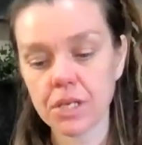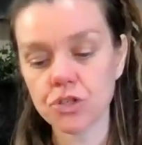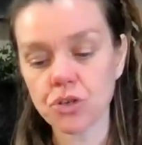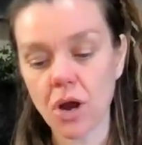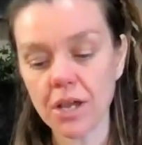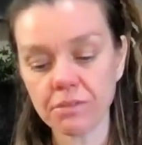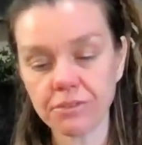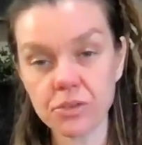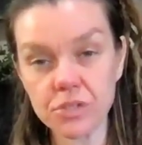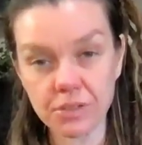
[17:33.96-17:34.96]
try a
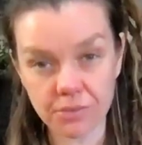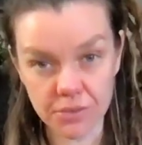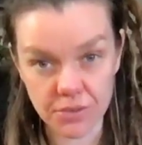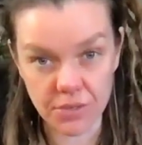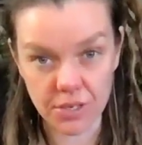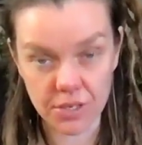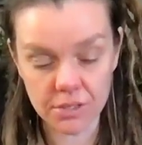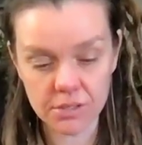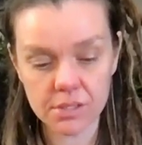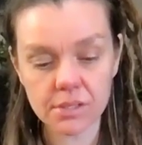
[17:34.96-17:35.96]
few different
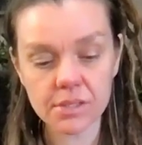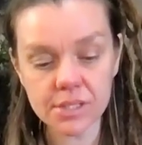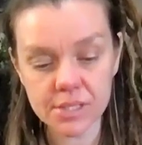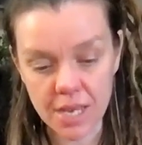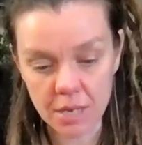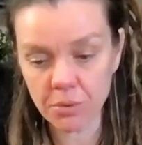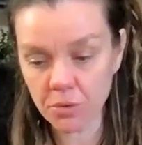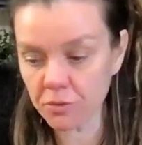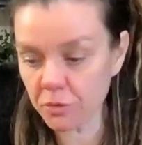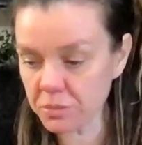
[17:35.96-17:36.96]
things,
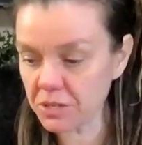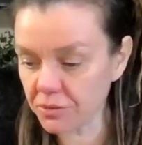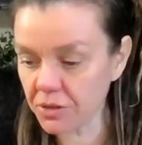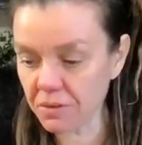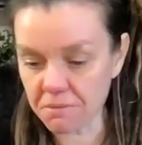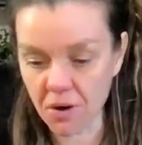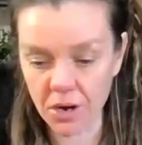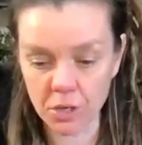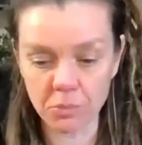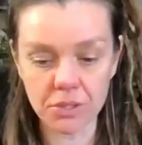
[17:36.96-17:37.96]
sample from different
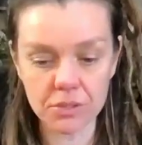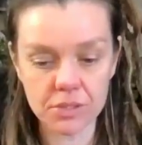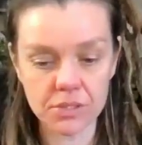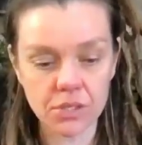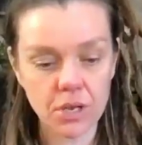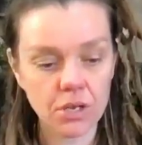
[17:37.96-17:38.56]
environments,